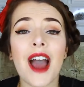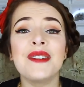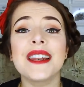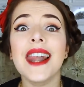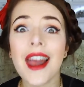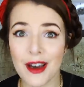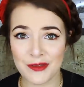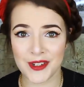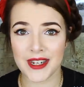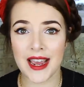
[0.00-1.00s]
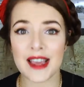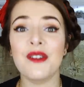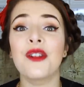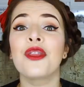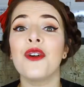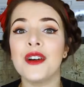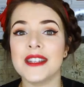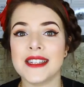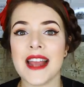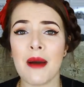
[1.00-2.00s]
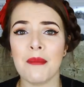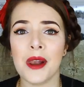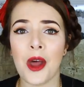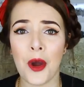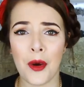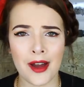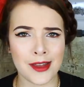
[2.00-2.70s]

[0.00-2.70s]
I would love to hear your thoughts down below.